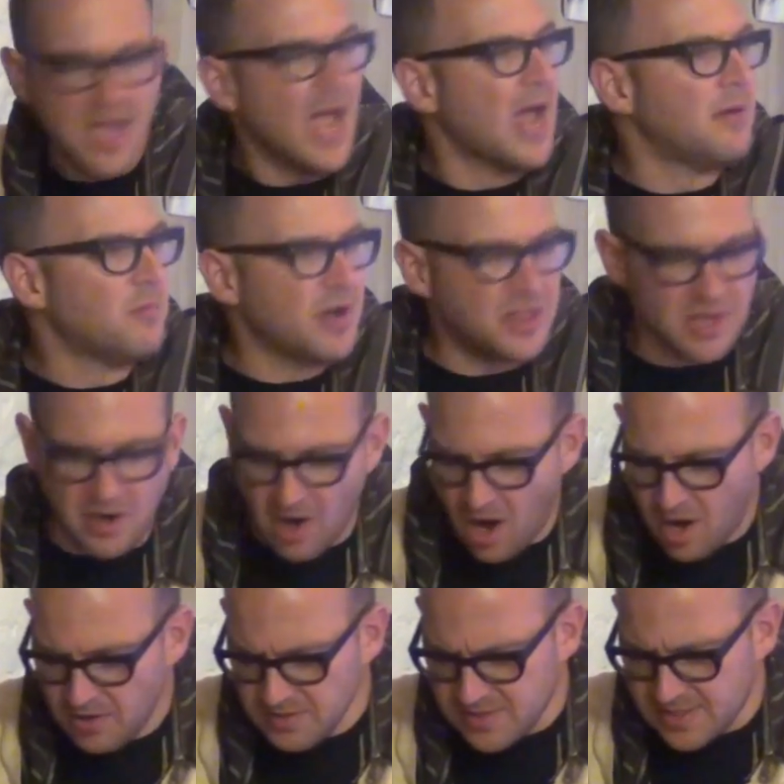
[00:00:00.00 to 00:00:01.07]
And with her
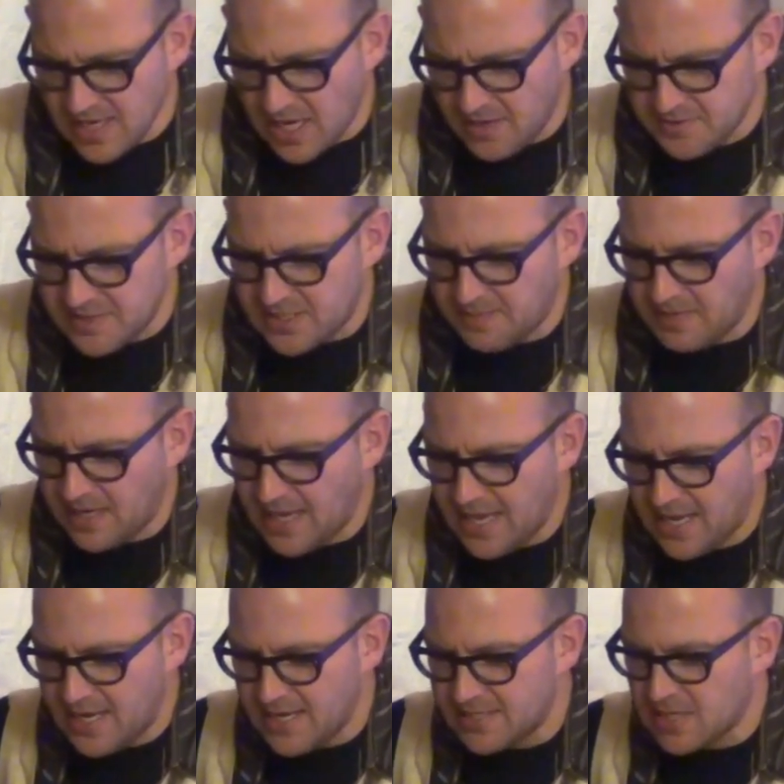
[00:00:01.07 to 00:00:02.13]
own self
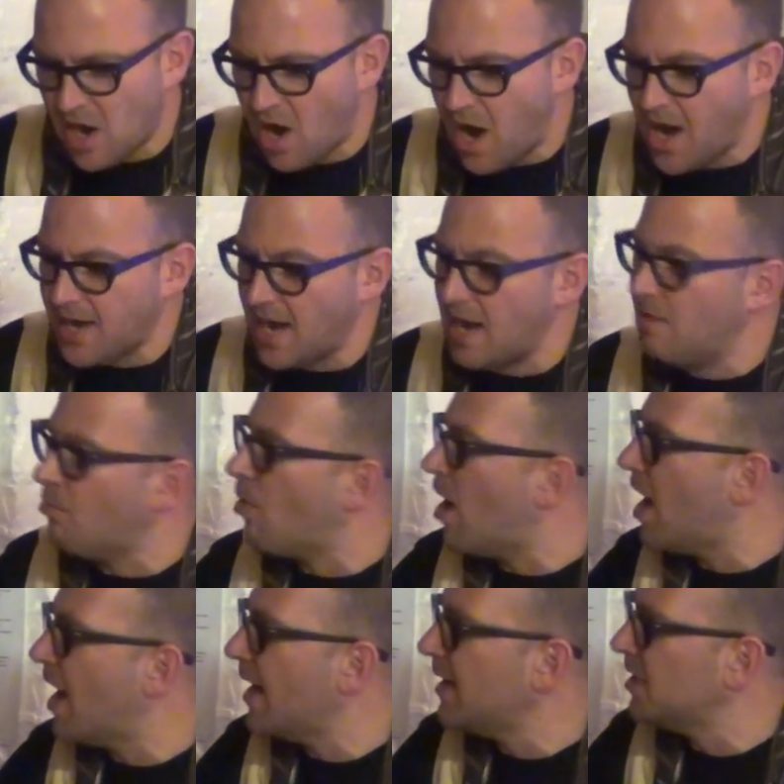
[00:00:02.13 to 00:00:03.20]
simulated as hot and
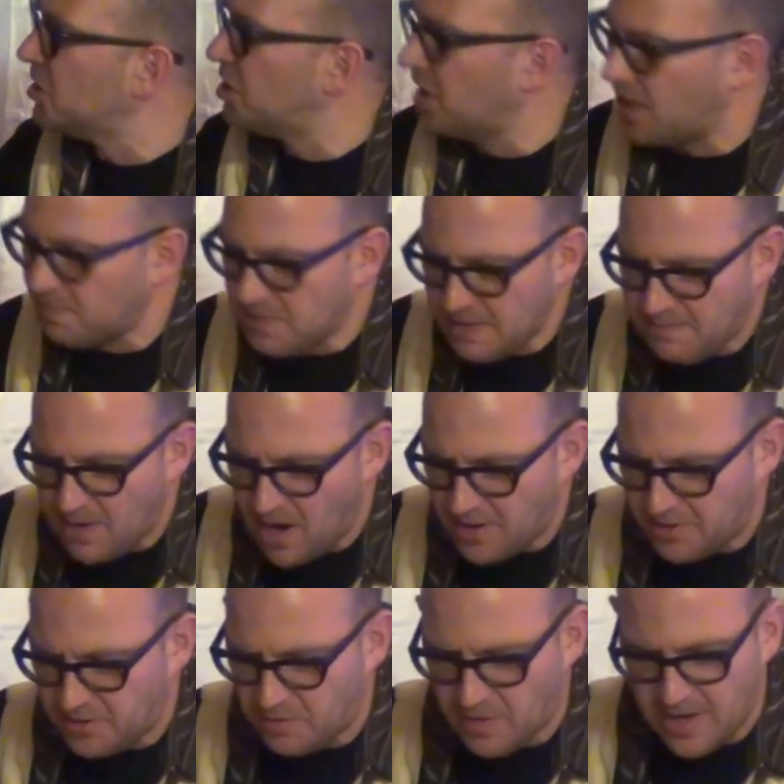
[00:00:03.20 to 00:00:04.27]
wide as she can be
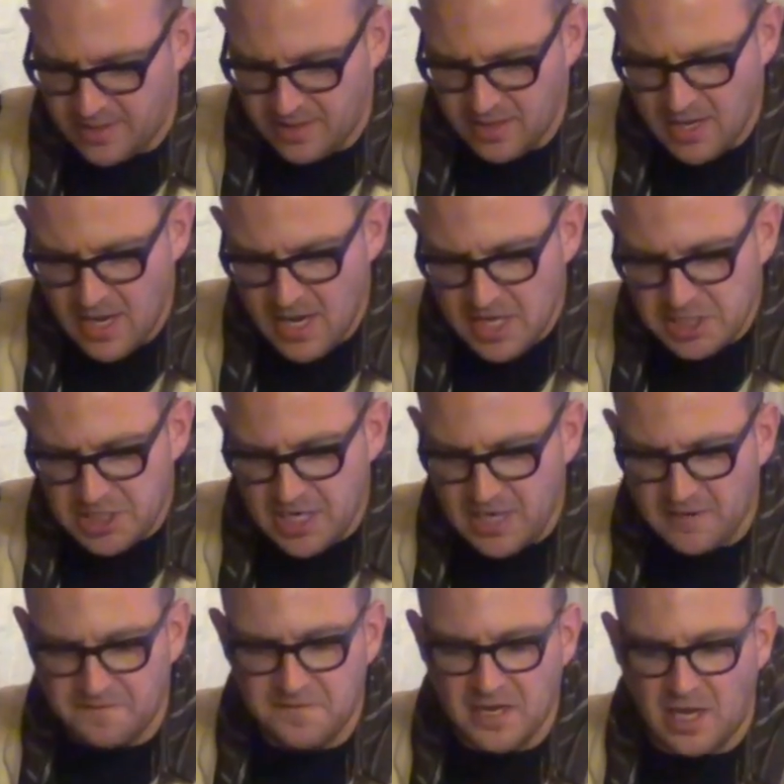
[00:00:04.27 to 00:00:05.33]
bothered with, she
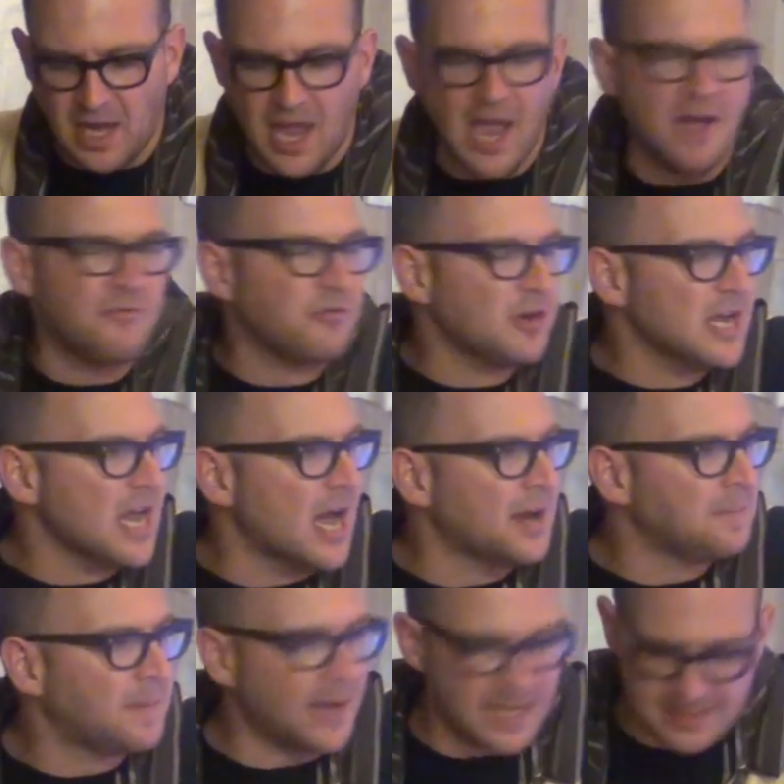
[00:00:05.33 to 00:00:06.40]
can feel every
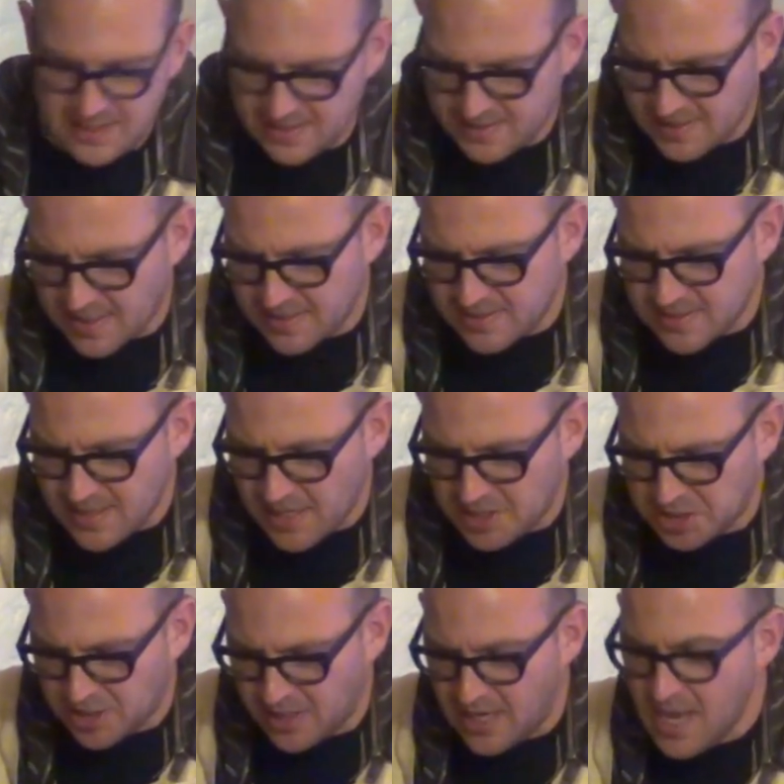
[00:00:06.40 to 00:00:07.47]
unpleasant
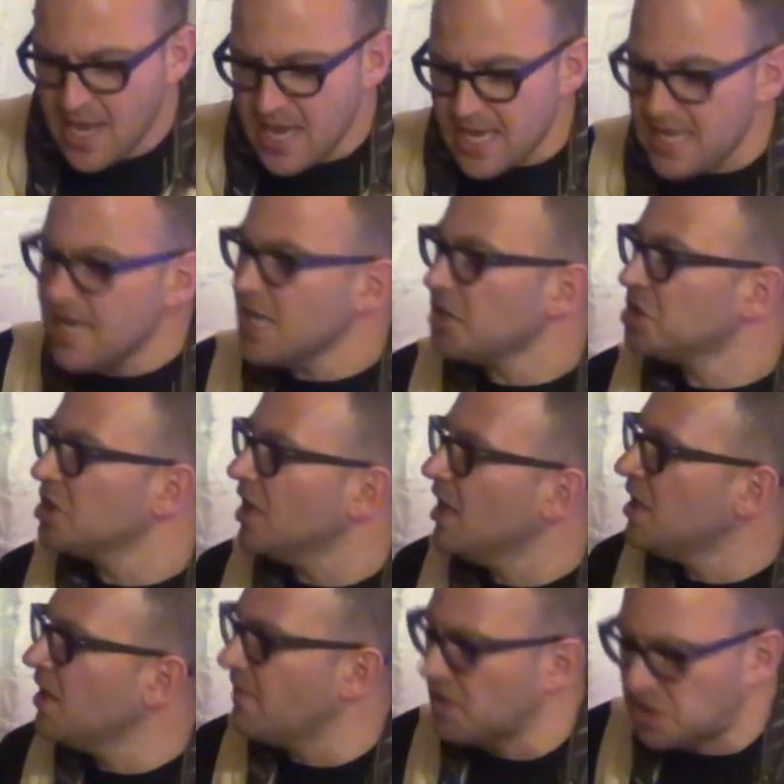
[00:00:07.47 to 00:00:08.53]
sensation, each
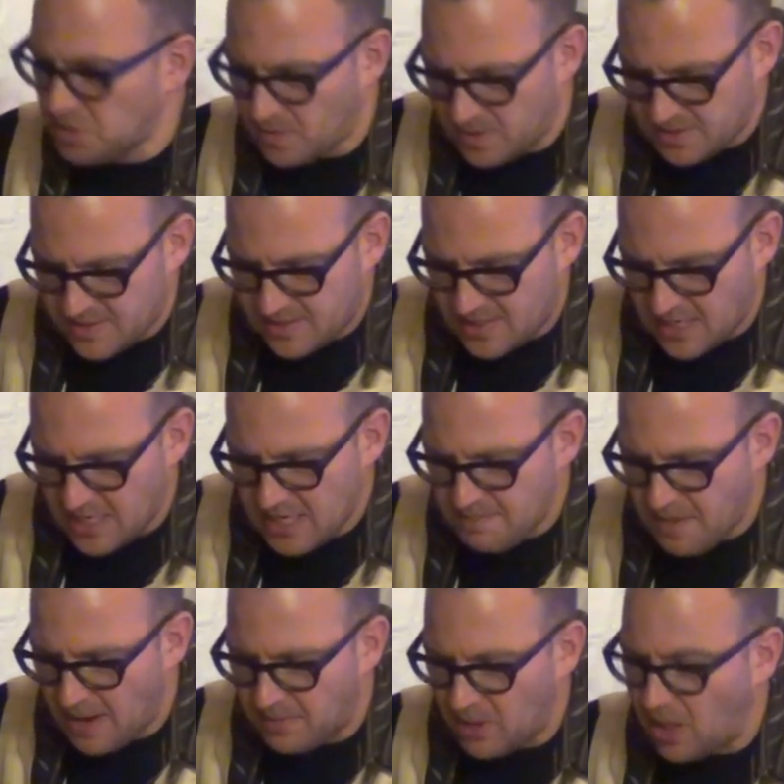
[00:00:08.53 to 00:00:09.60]
individual sticky
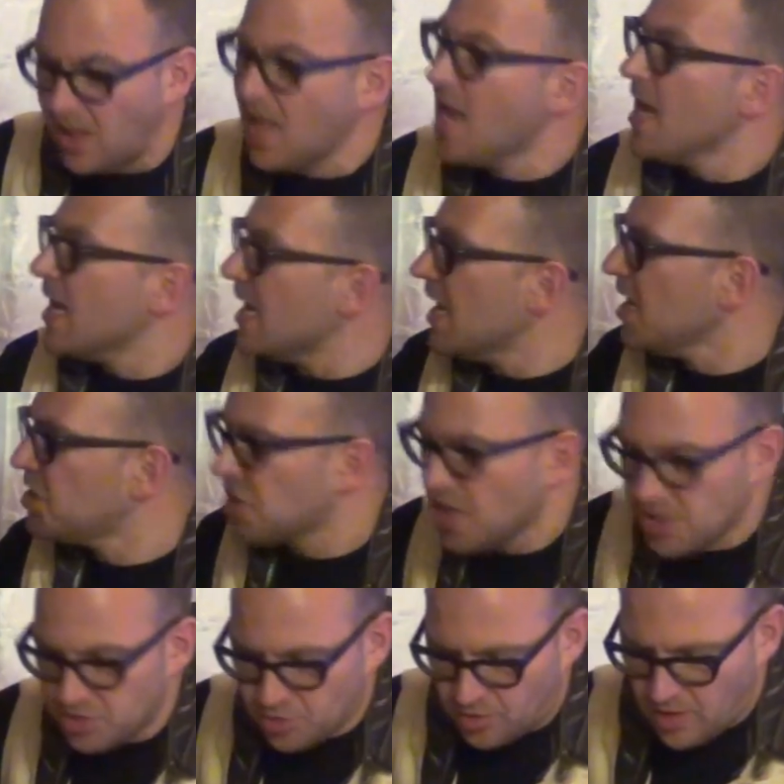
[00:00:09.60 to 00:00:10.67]
bubble, each
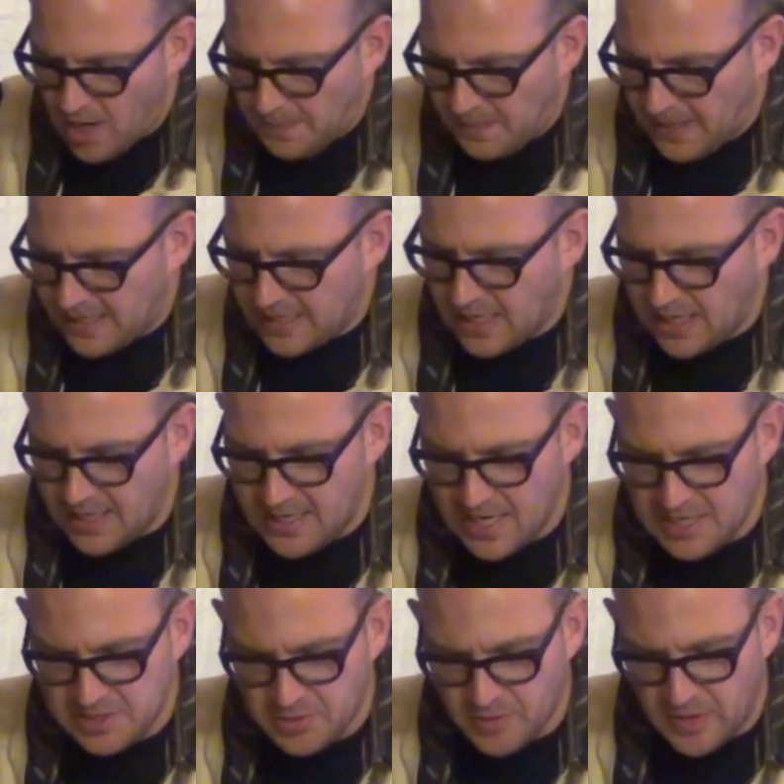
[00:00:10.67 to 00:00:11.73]
droplet
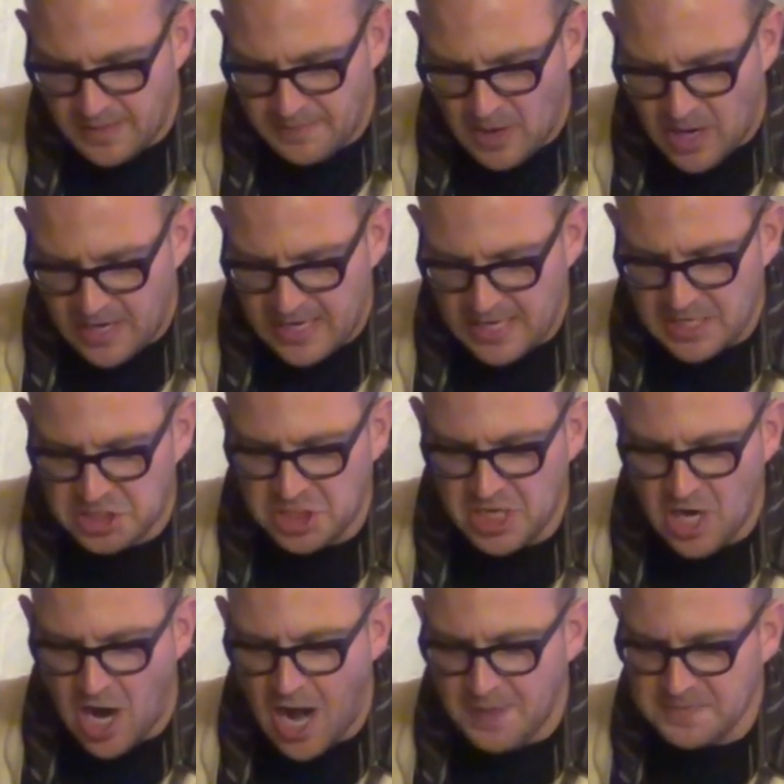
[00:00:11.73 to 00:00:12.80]
clinging to her body as
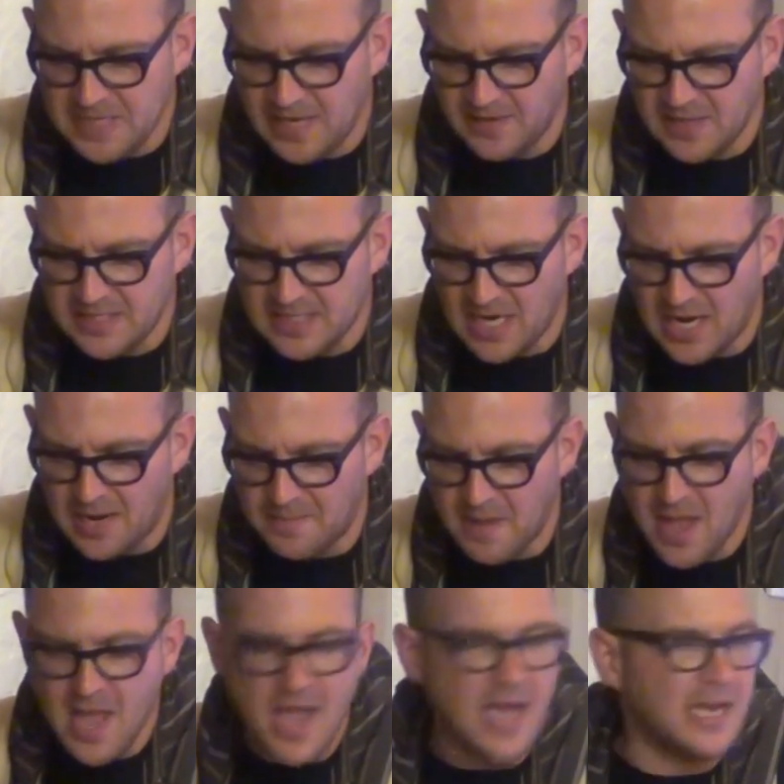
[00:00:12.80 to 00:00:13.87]
she hops out of the
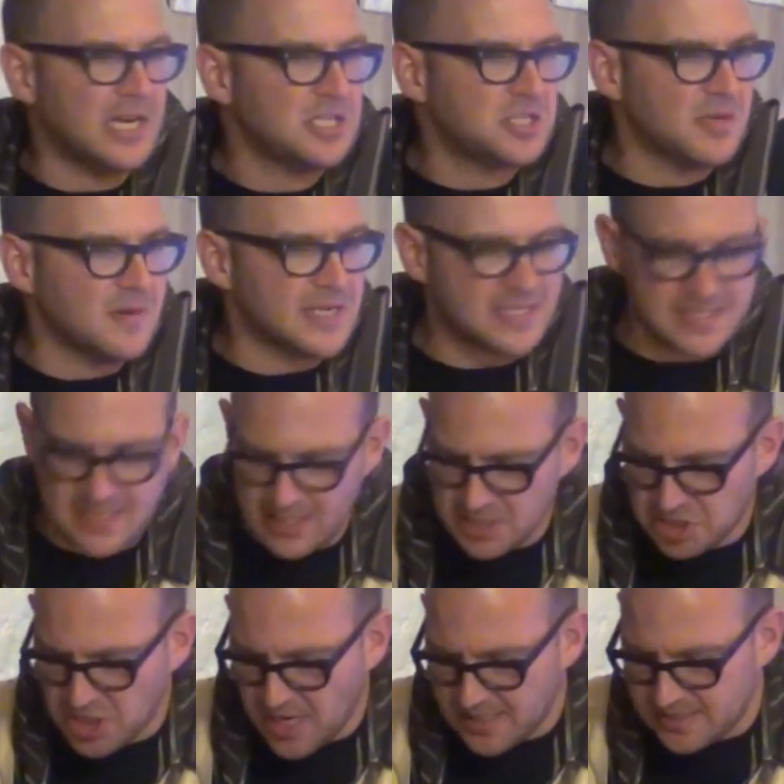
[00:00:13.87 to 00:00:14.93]
tub and into a
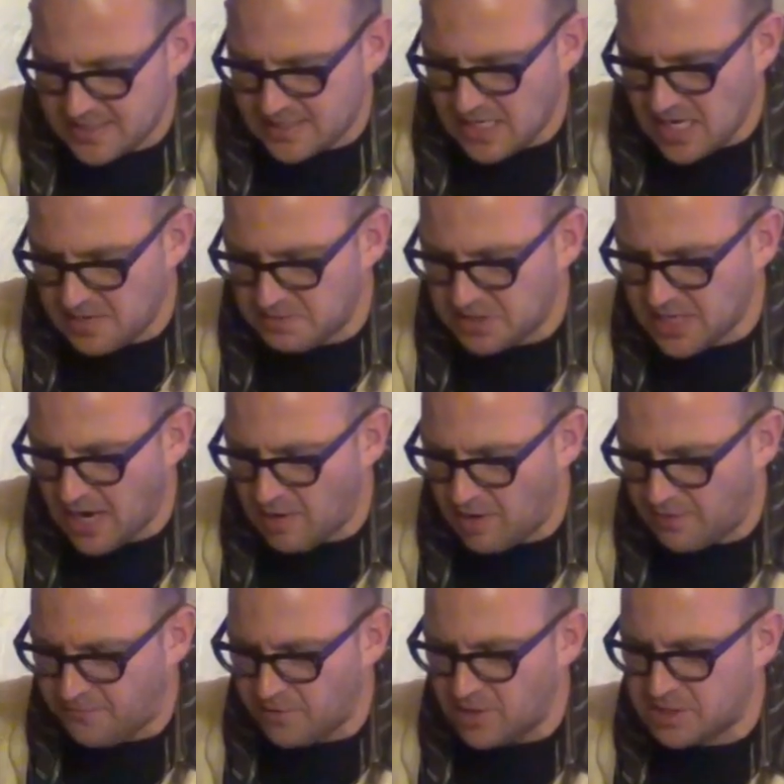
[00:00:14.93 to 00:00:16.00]
six-jet steam
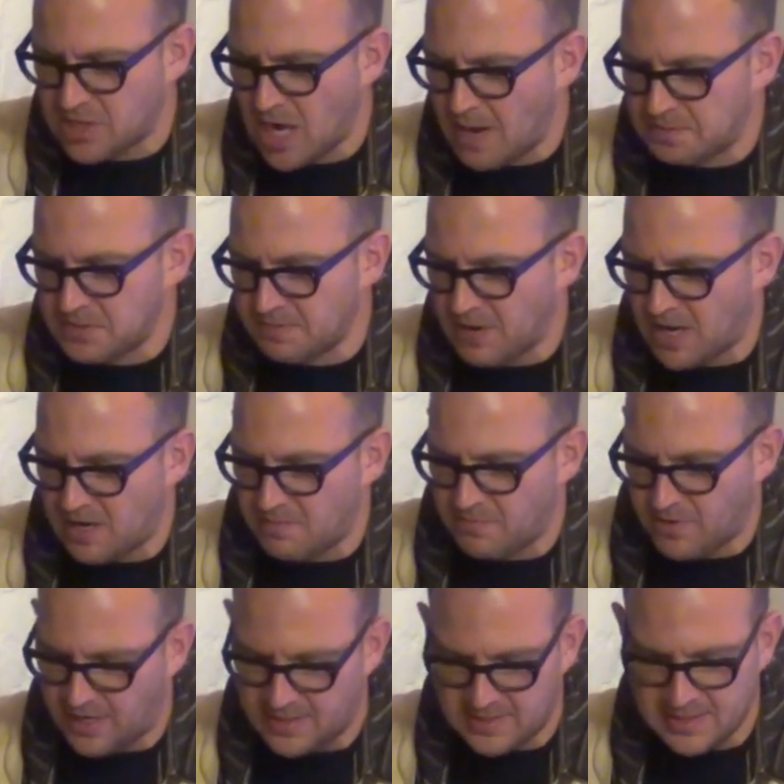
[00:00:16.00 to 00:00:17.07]
shower for a top-to-bottom
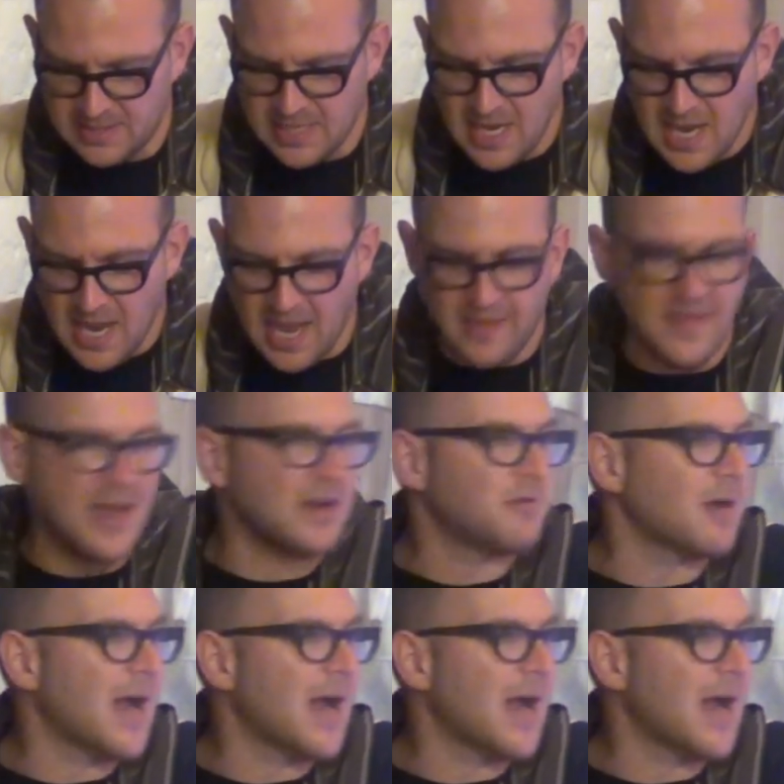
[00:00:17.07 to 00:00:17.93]
rinse, and then